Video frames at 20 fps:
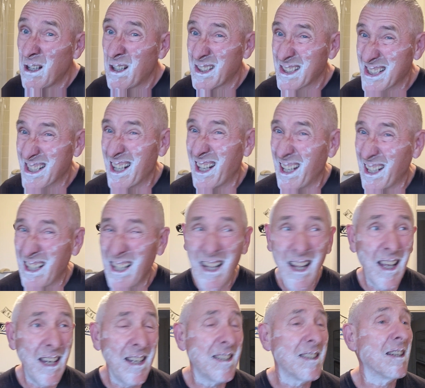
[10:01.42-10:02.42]
slightly
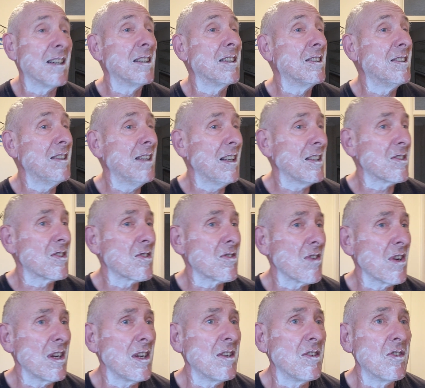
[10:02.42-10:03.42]
later. Isn't that
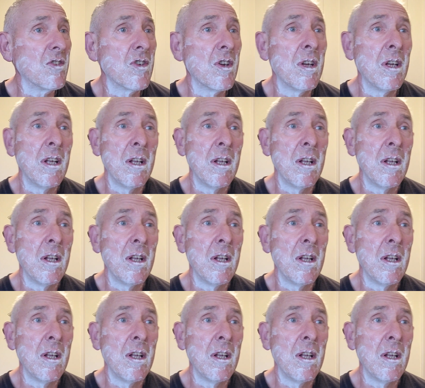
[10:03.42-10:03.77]
strange?